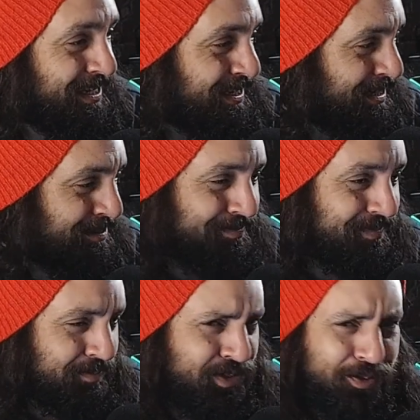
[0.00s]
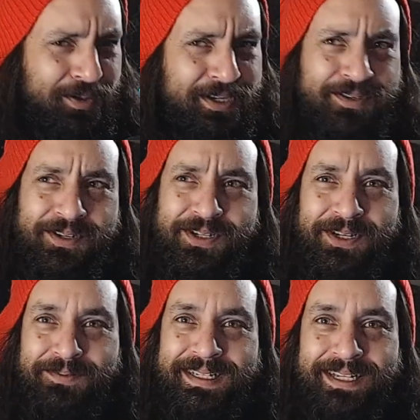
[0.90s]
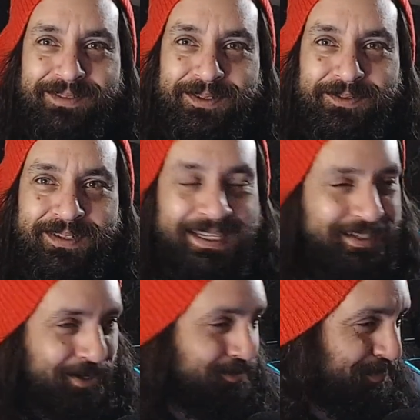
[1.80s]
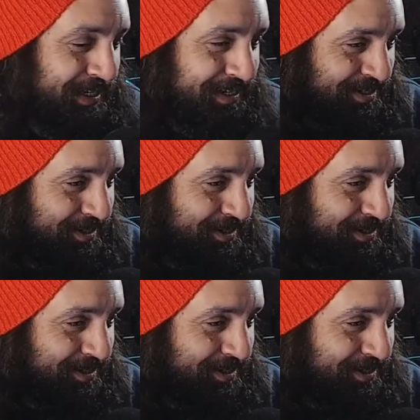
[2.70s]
I'm sure Russia and Germany have a good relationship. Oh, please do